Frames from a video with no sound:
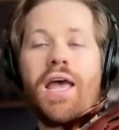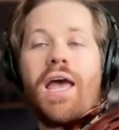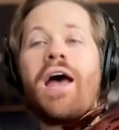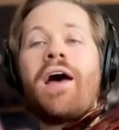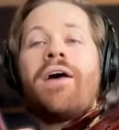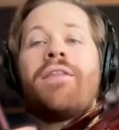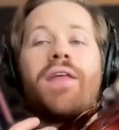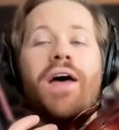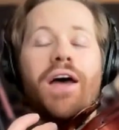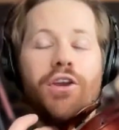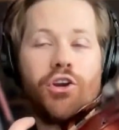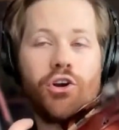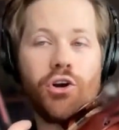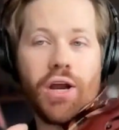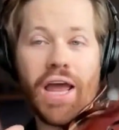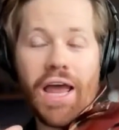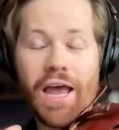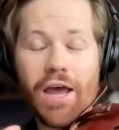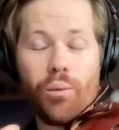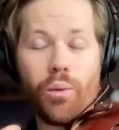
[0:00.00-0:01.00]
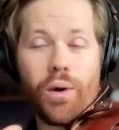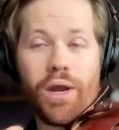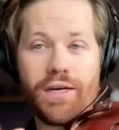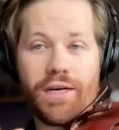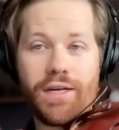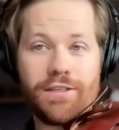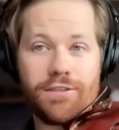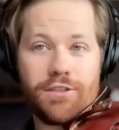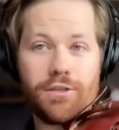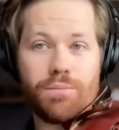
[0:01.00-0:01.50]
and that your head weight
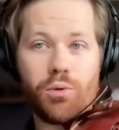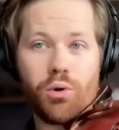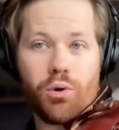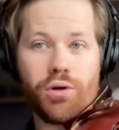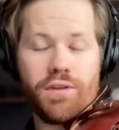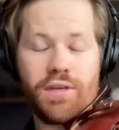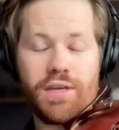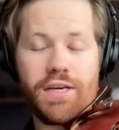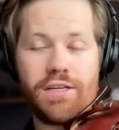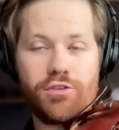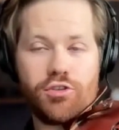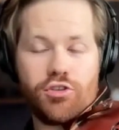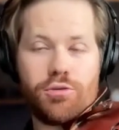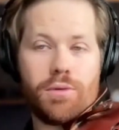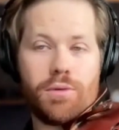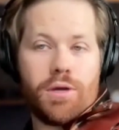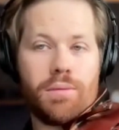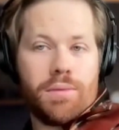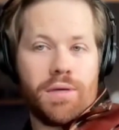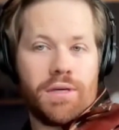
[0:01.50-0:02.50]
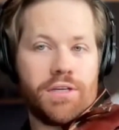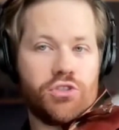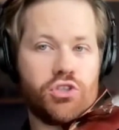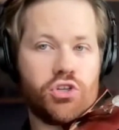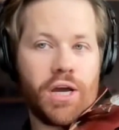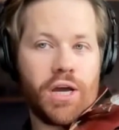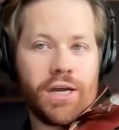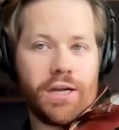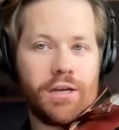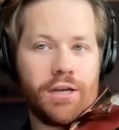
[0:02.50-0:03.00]
can support the instrument, because you're
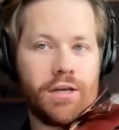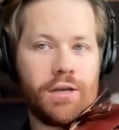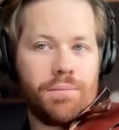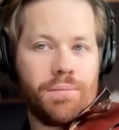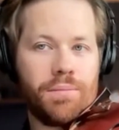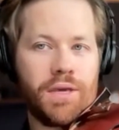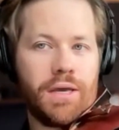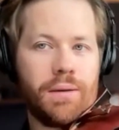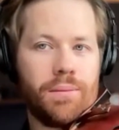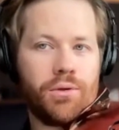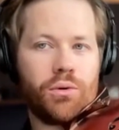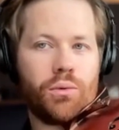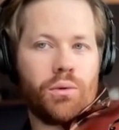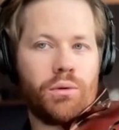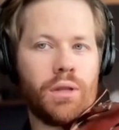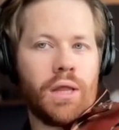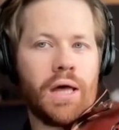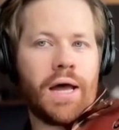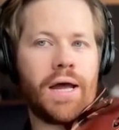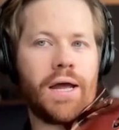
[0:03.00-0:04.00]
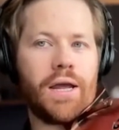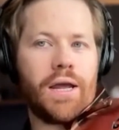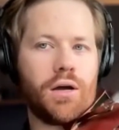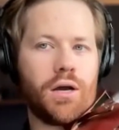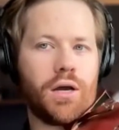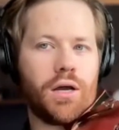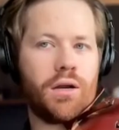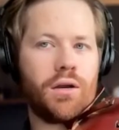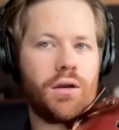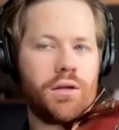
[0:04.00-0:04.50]
not going to be able to rely
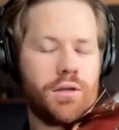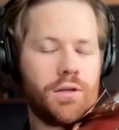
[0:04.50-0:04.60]
on